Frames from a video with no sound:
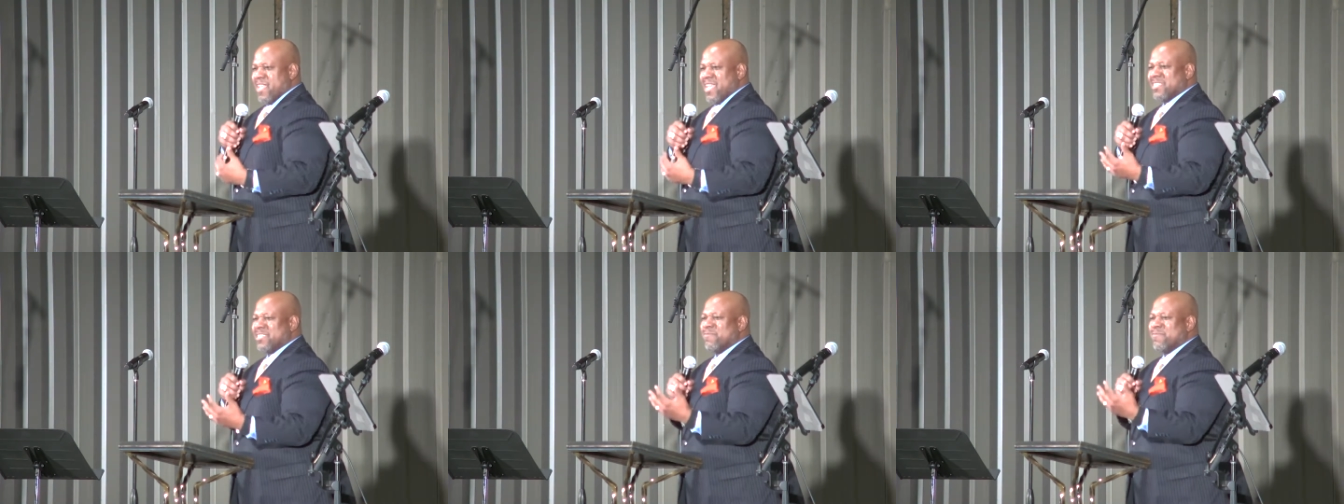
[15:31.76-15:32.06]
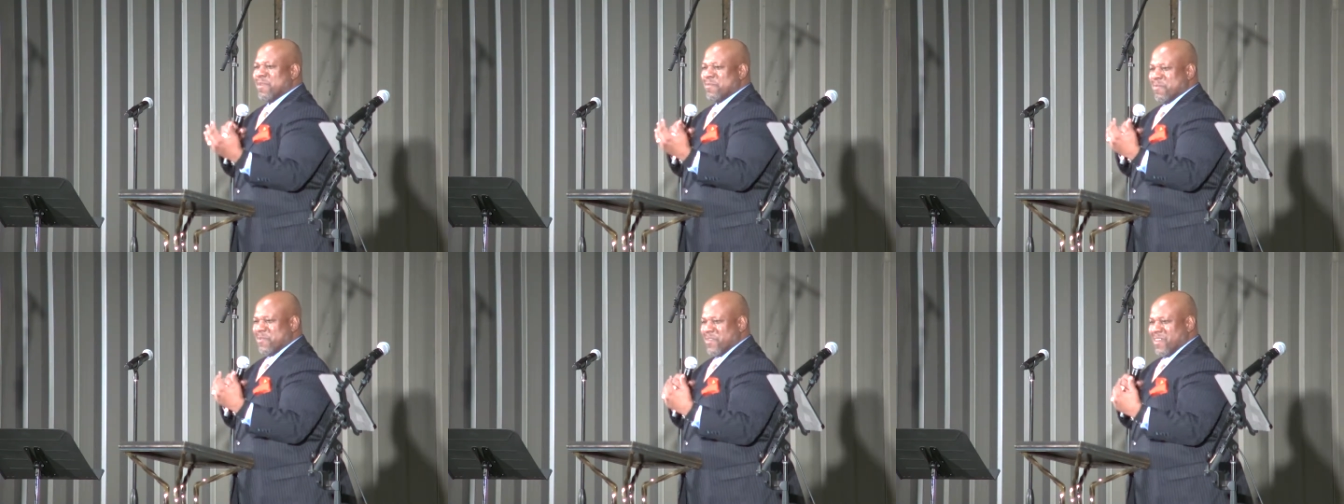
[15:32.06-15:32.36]

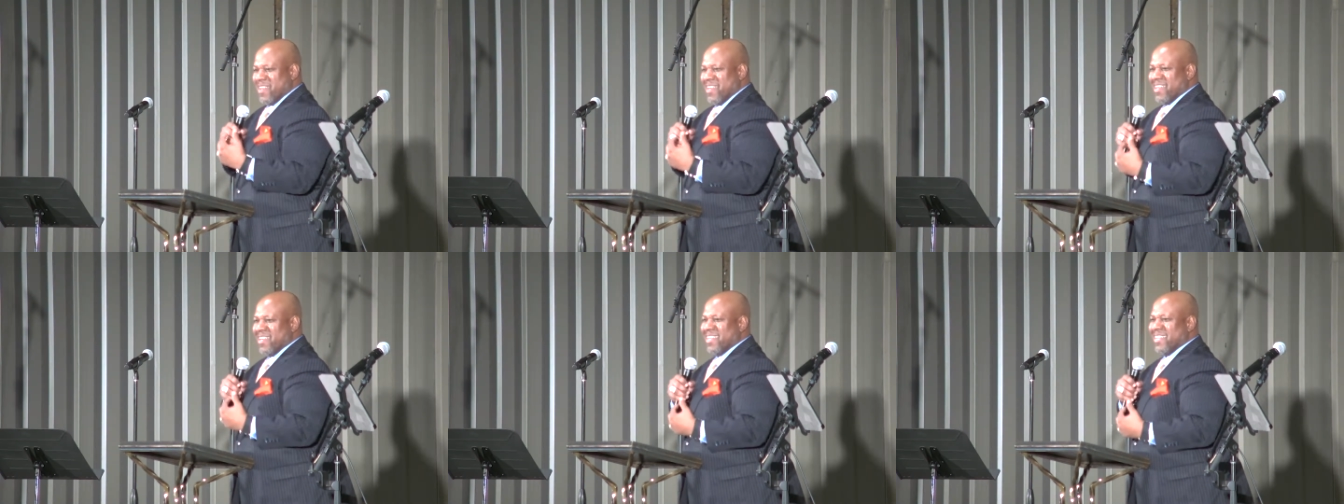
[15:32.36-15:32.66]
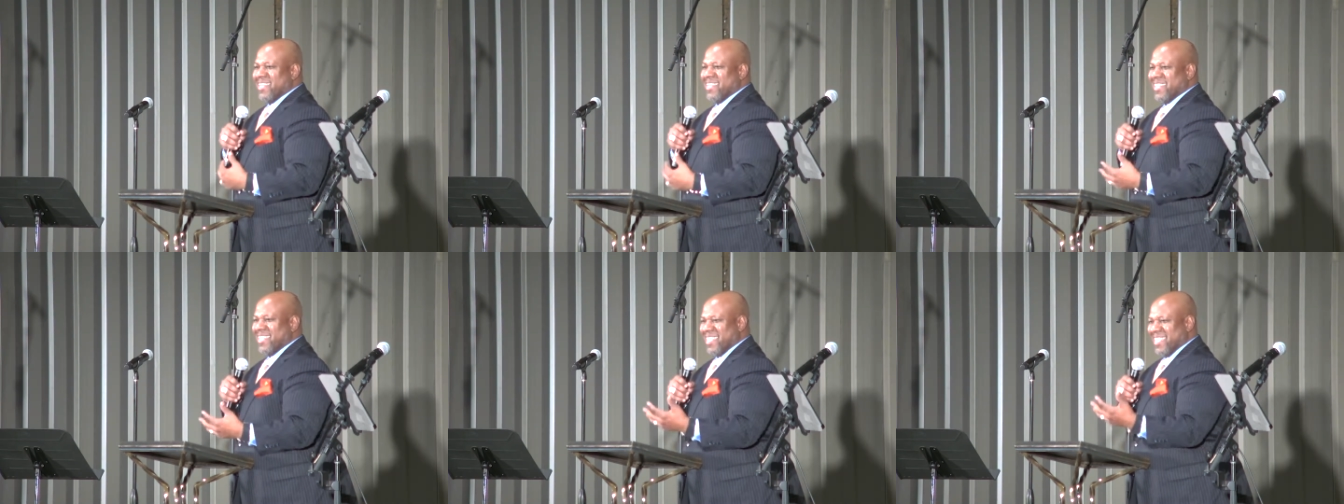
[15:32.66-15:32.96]
That's my prayer.
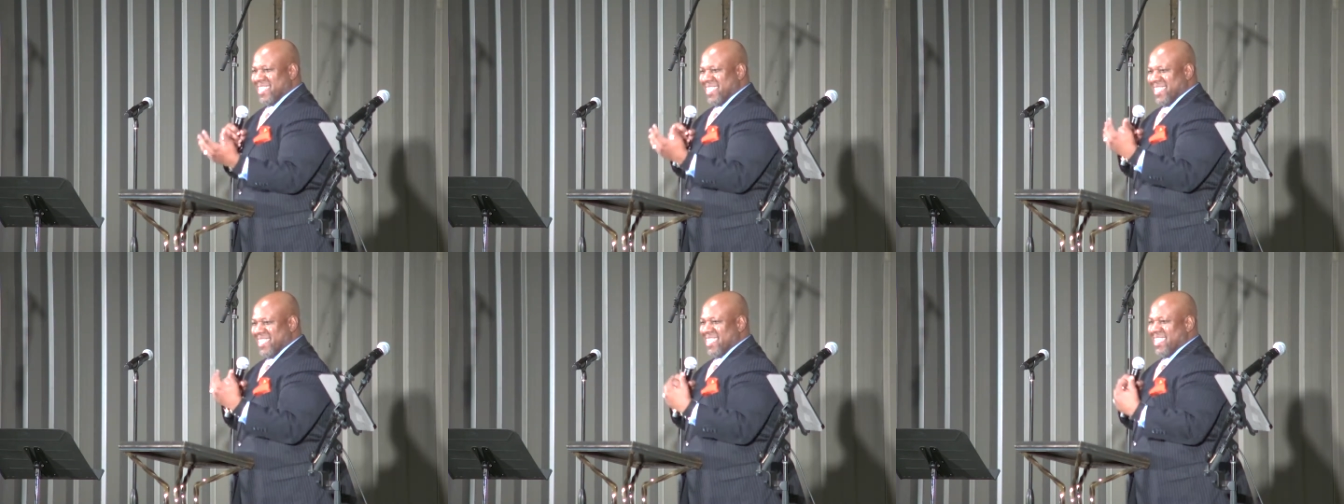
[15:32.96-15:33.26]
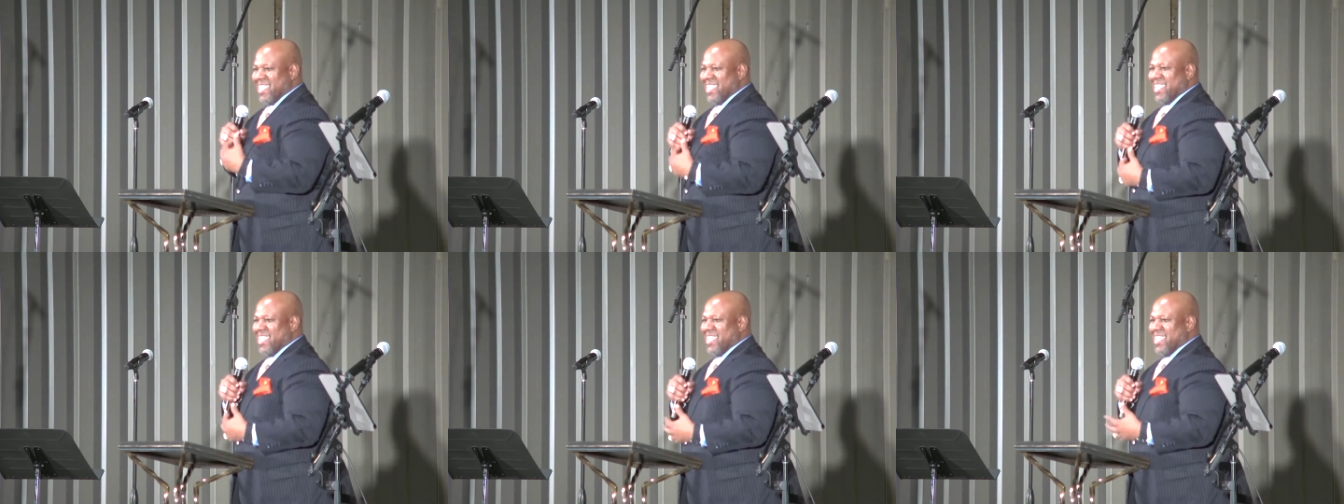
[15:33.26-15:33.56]

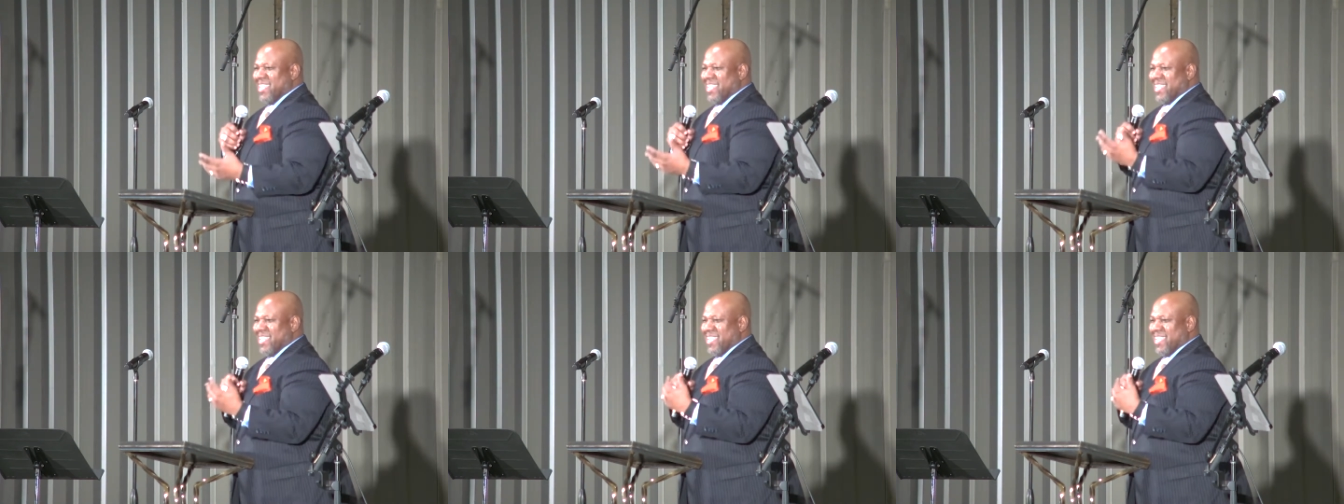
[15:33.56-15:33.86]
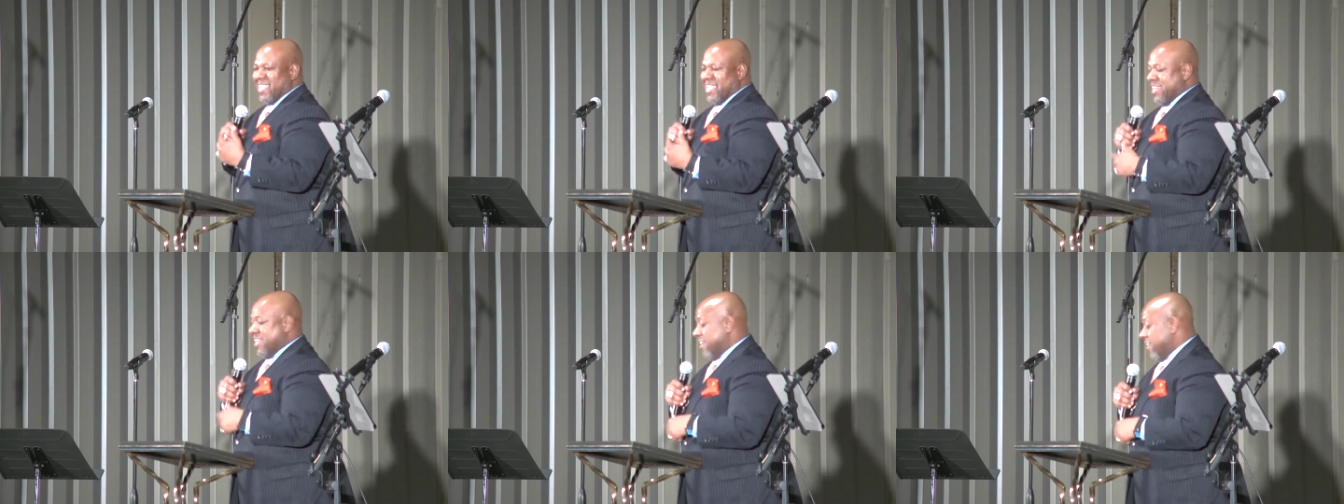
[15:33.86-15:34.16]

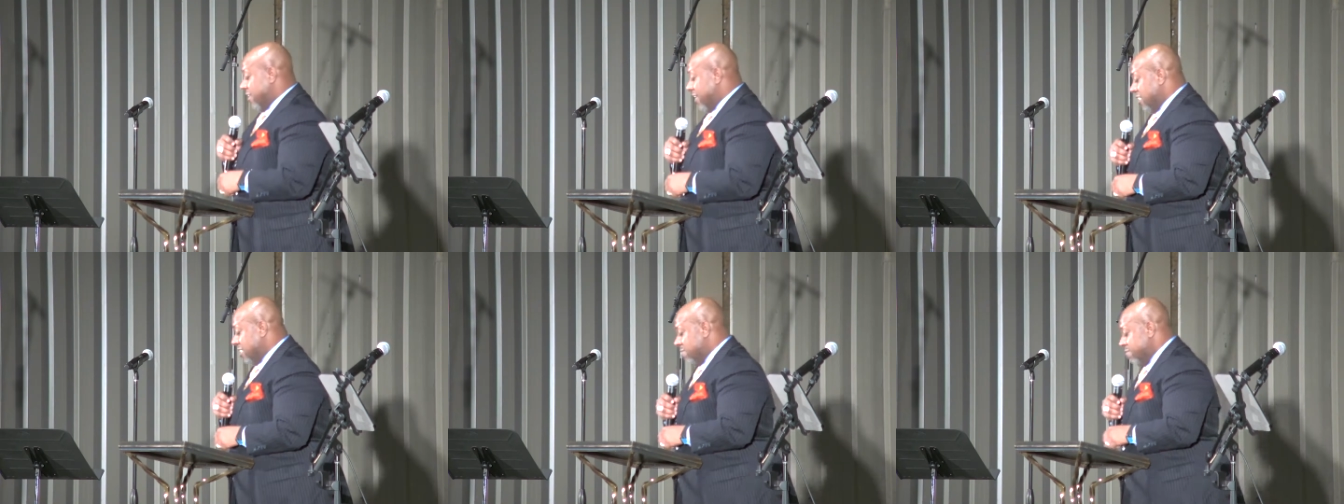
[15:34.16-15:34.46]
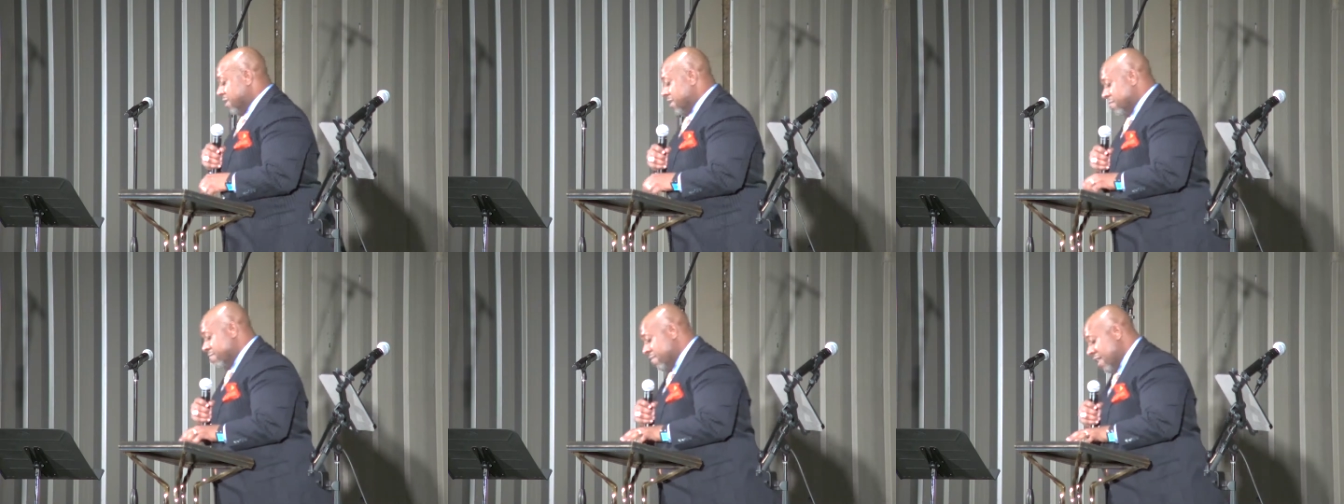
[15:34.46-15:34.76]
And it
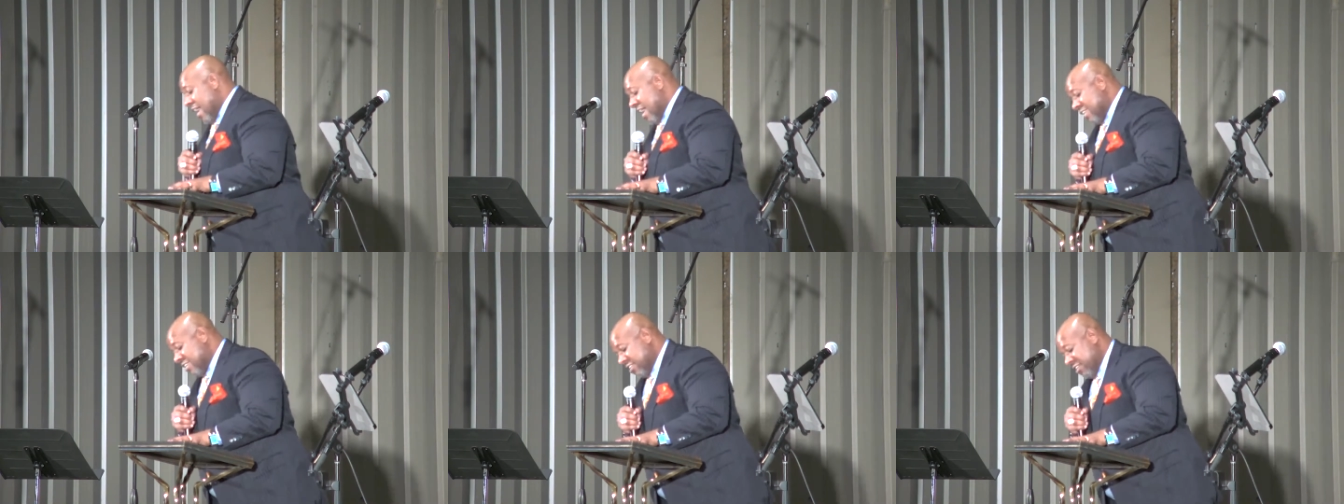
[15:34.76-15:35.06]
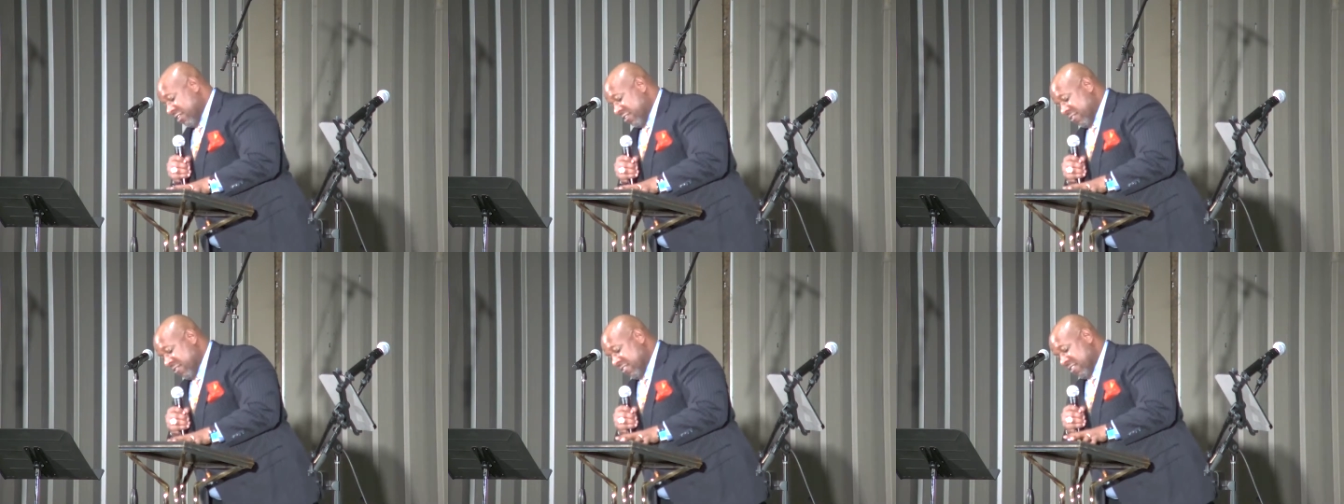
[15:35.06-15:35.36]
leads me to
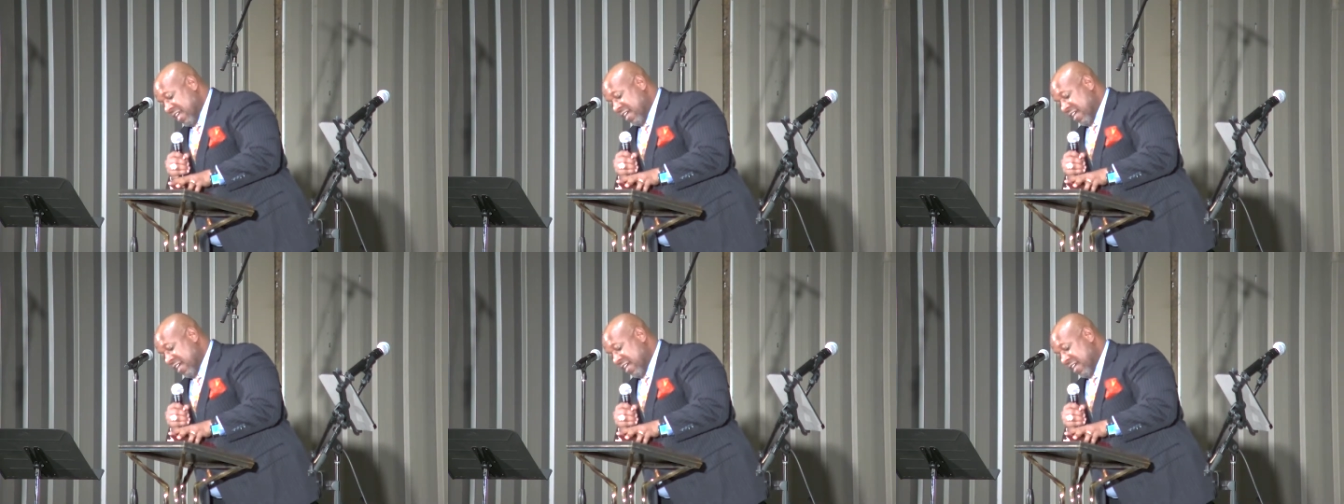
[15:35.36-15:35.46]
Matthew.